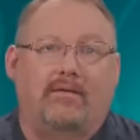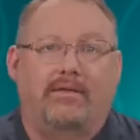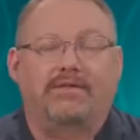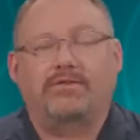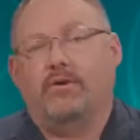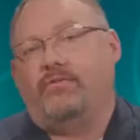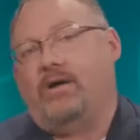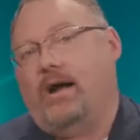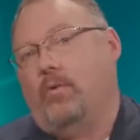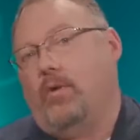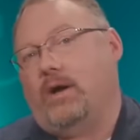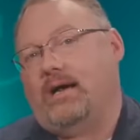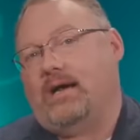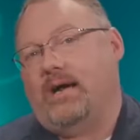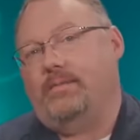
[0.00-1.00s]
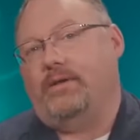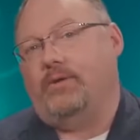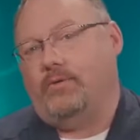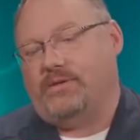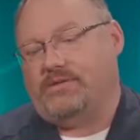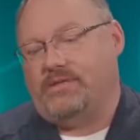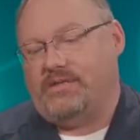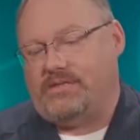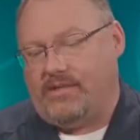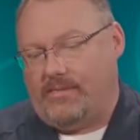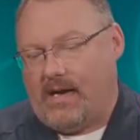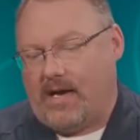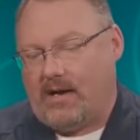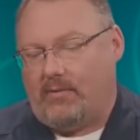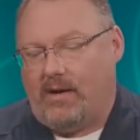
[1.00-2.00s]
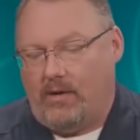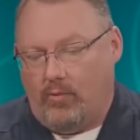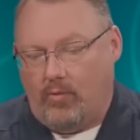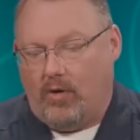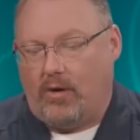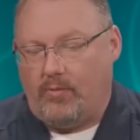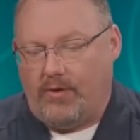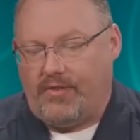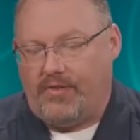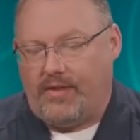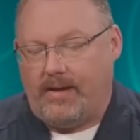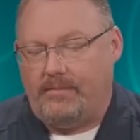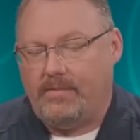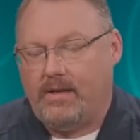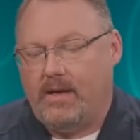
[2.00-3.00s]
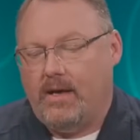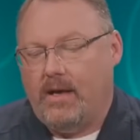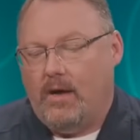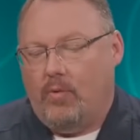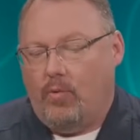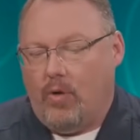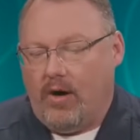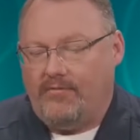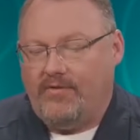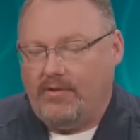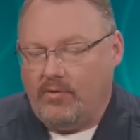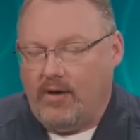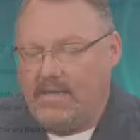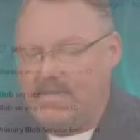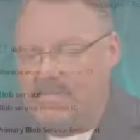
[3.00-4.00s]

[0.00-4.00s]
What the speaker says: So if I want to come into a system, how do I work with it? Well, if you look at the